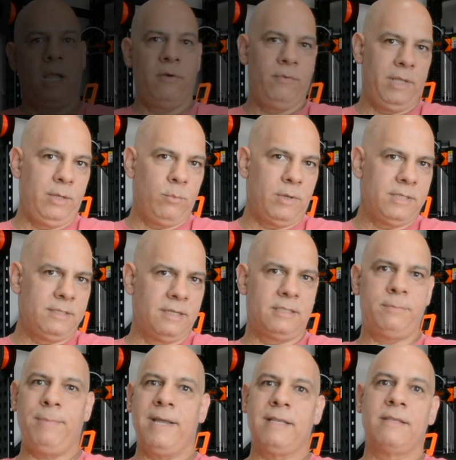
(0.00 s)
I really wasn't
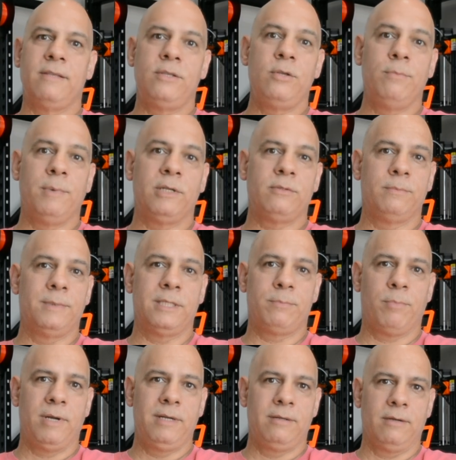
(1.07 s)
expecting too much from this
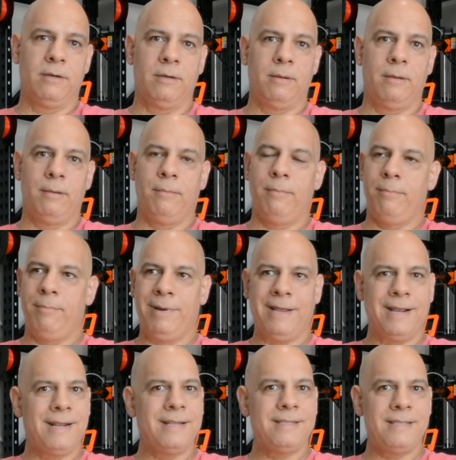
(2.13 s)
printer, but I
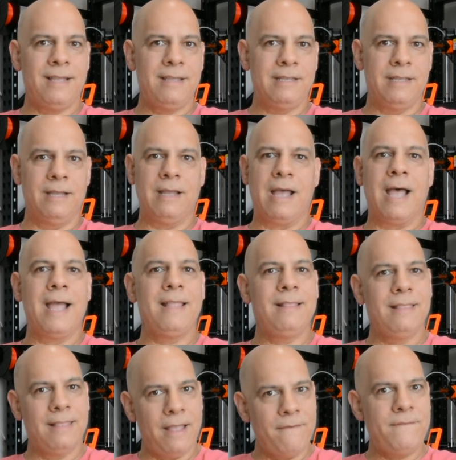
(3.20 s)
gotta tell you, I
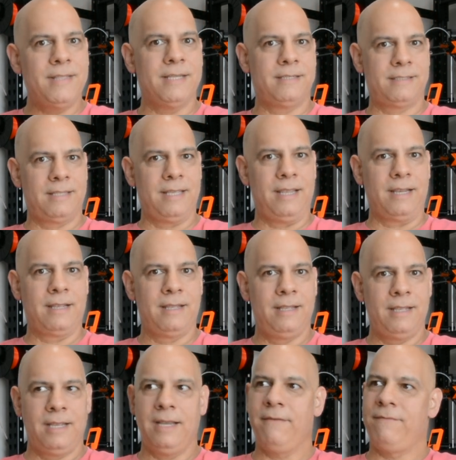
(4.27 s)
love this thing.
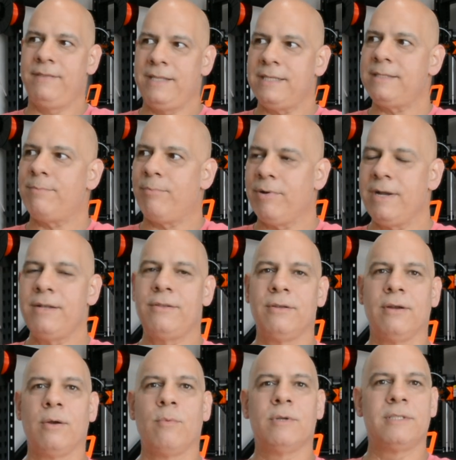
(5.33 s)
If this
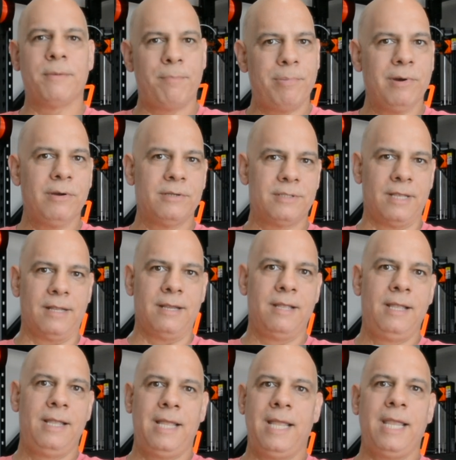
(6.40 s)
printer was a person,
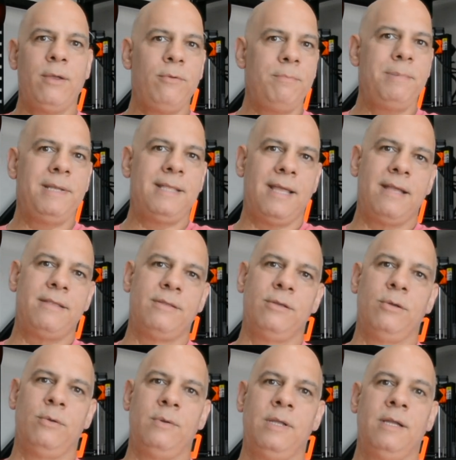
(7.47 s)
it would be that
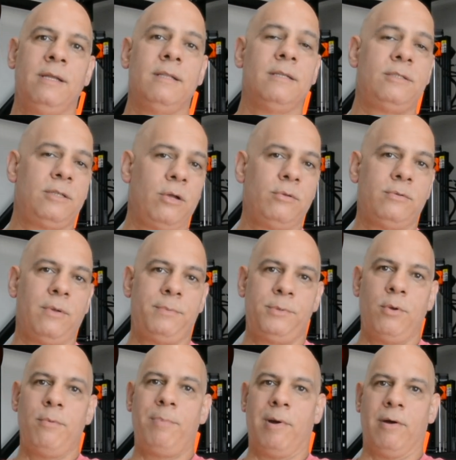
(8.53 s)
dude that shows up
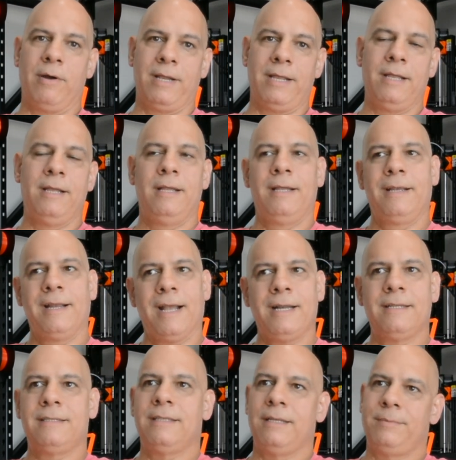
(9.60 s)
to a party, kind
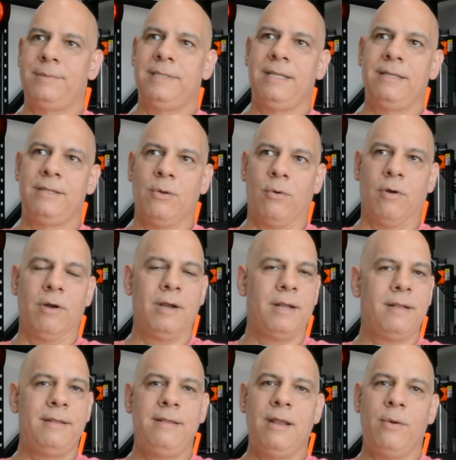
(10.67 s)
of slips in the door,
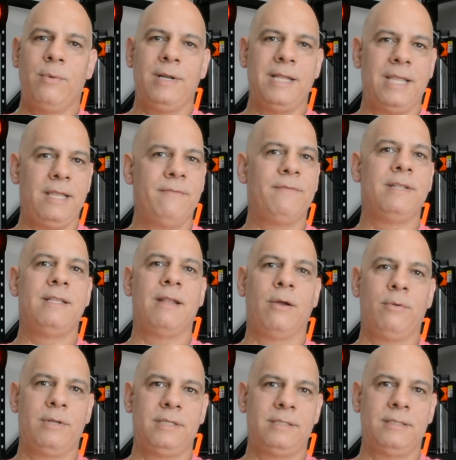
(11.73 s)
no one even
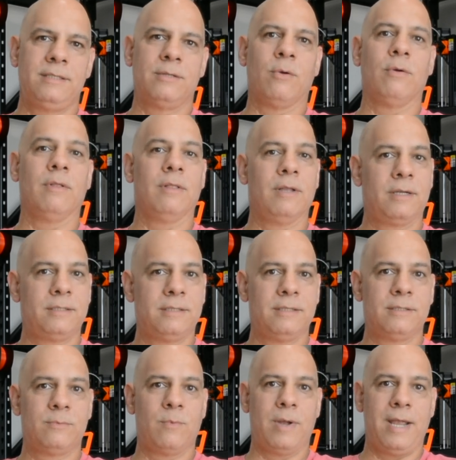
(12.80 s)
notices or looks
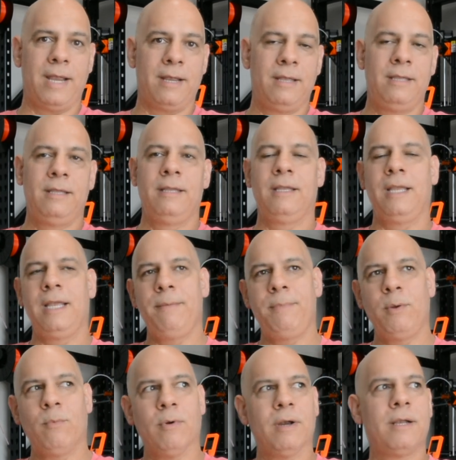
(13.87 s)
his way. He'd be
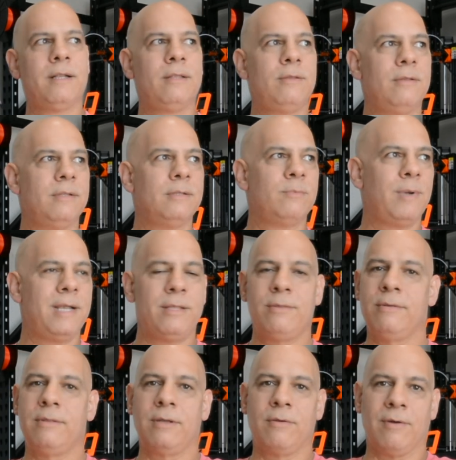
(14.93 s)
working through his way
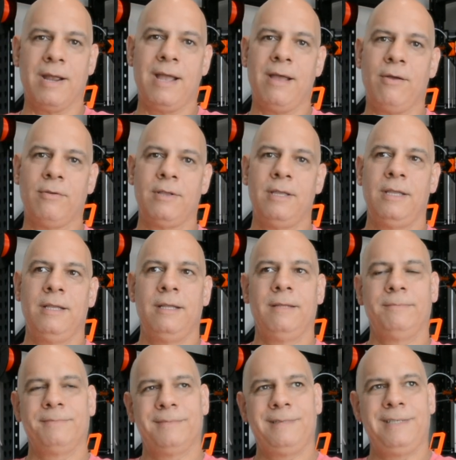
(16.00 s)
through the crowd,
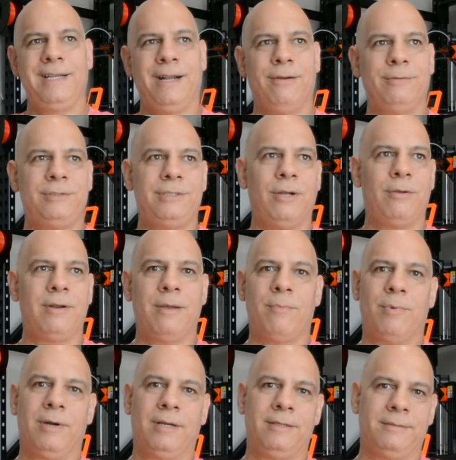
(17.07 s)
you know, showed up
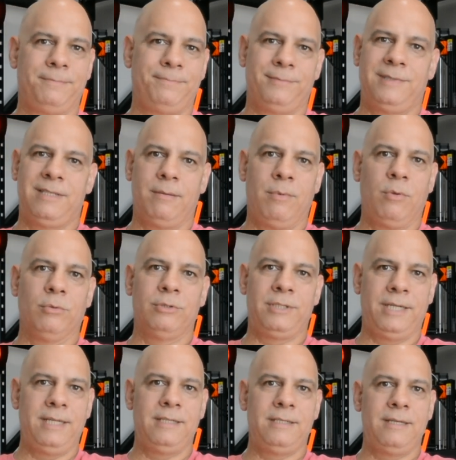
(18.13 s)
wearing some old
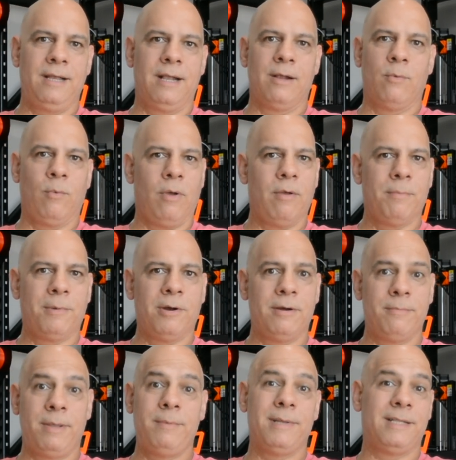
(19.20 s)
jeans he got at Walmart,
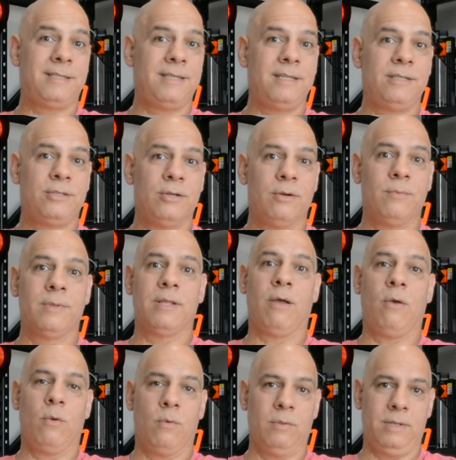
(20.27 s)
maybe a t-shirt with a
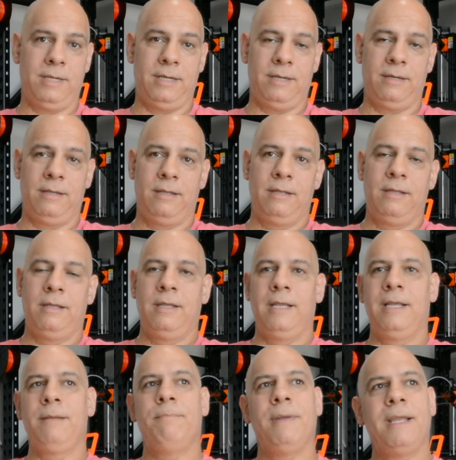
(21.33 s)
hole in it.
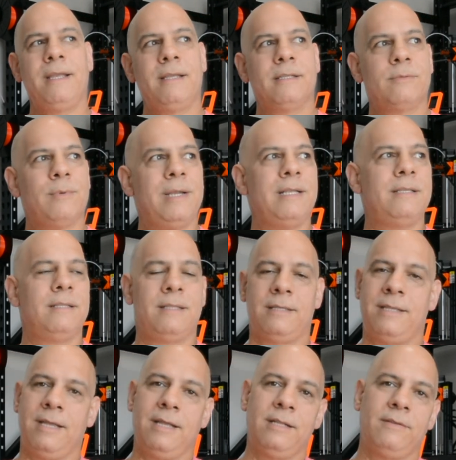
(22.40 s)
He'd make his way to the
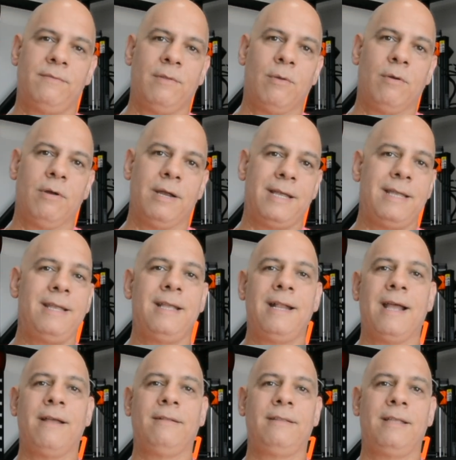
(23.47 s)
dance floor, he'd get
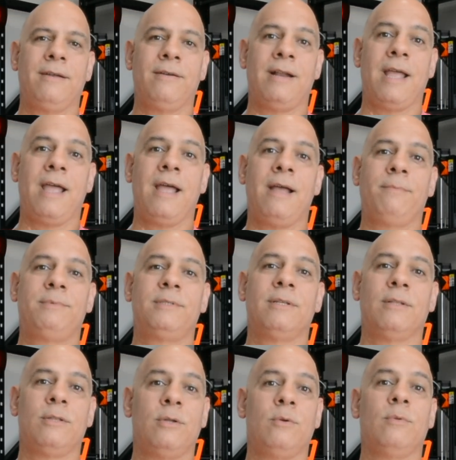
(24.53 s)
out there and
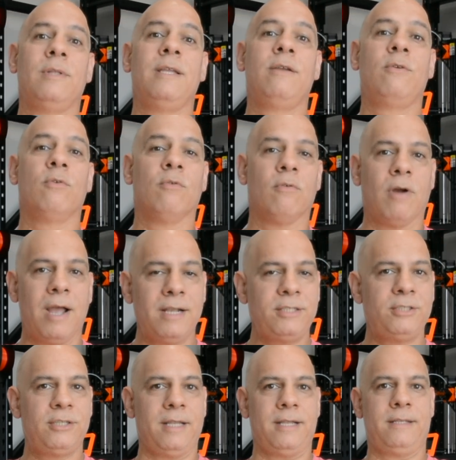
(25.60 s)
absolutely
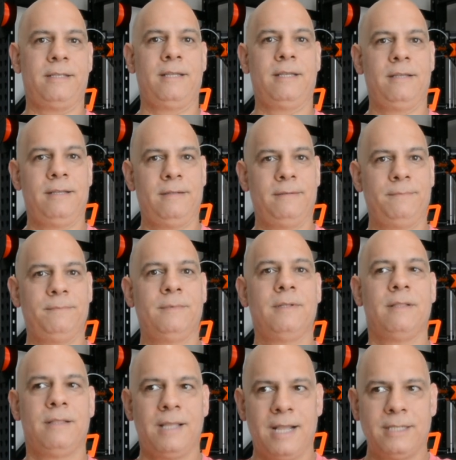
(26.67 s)
crush it.
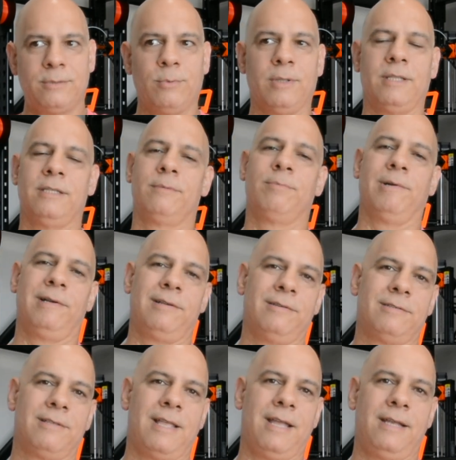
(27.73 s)
That's what this
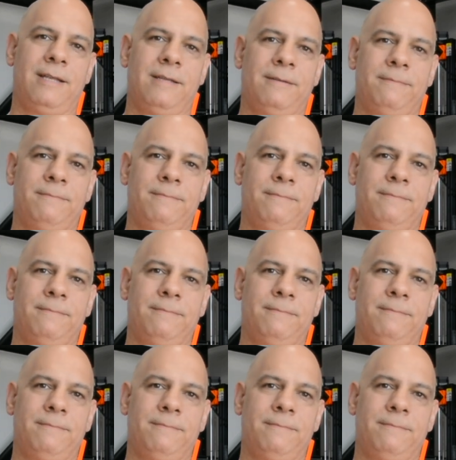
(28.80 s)
printer's like.